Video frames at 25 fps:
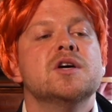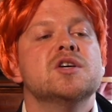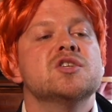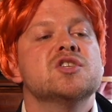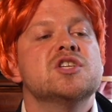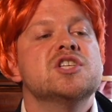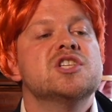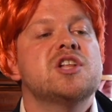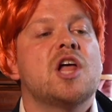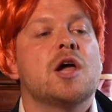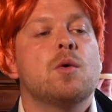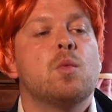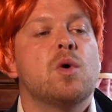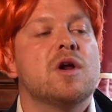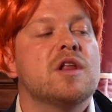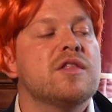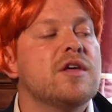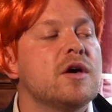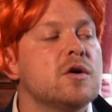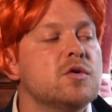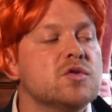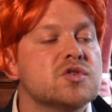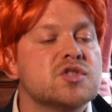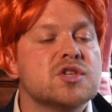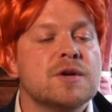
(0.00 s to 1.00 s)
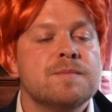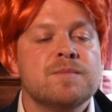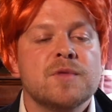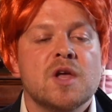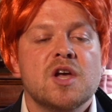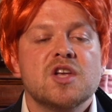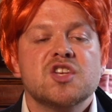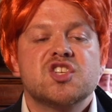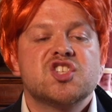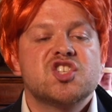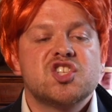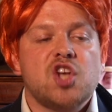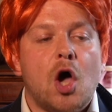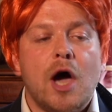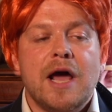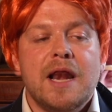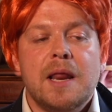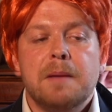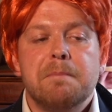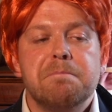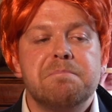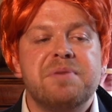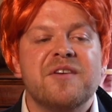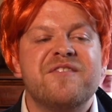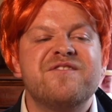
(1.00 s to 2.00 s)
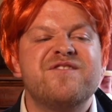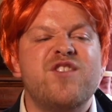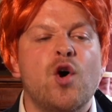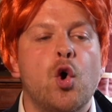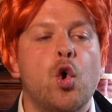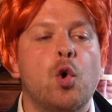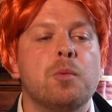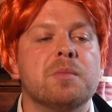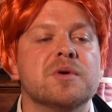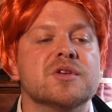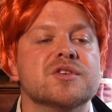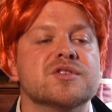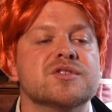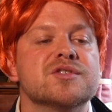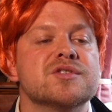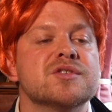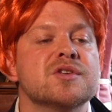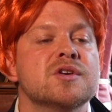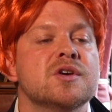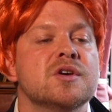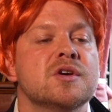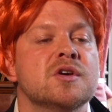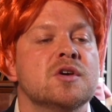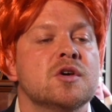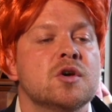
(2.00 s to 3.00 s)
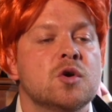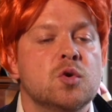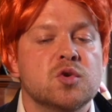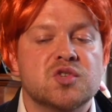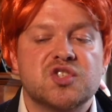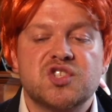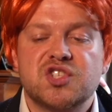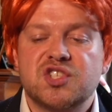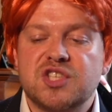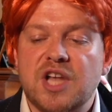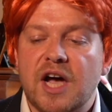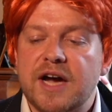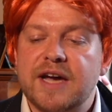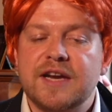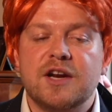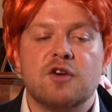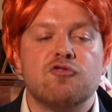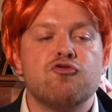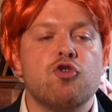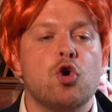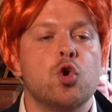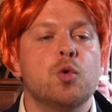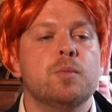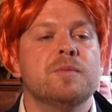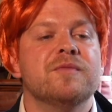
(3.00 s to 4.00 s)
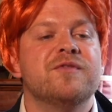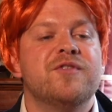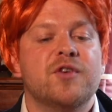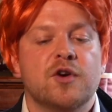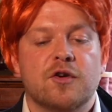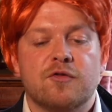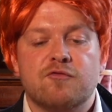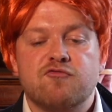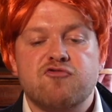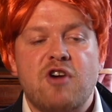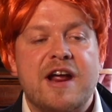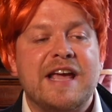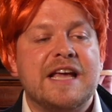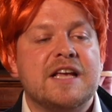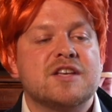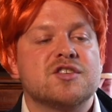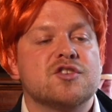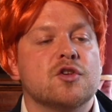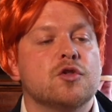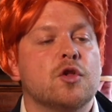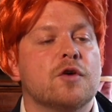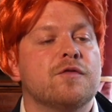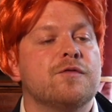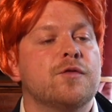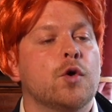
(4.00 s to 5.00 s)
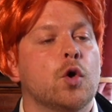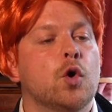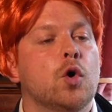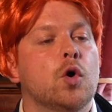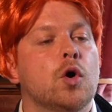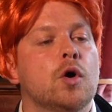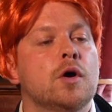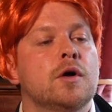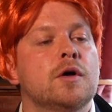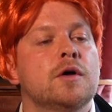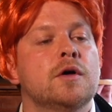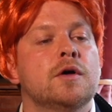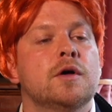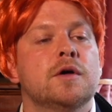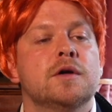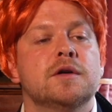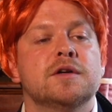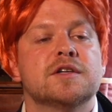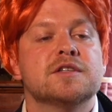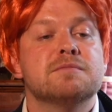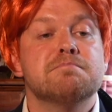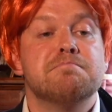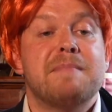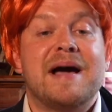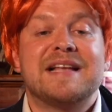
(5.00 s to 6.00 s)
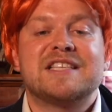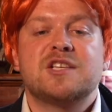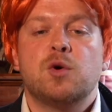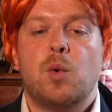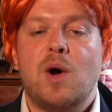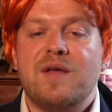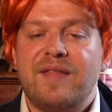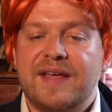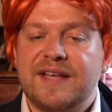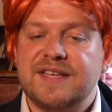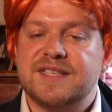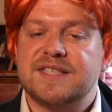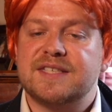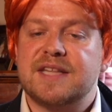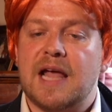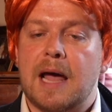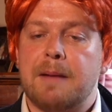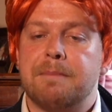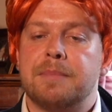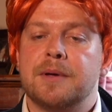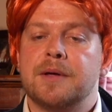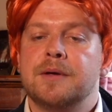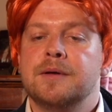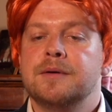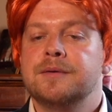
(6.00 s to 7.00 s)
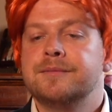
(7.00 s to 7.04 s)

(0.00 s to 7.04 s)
She's like one of those silent performers who's stuck in a room full of rakes on the floor. It doesn't matter where they step.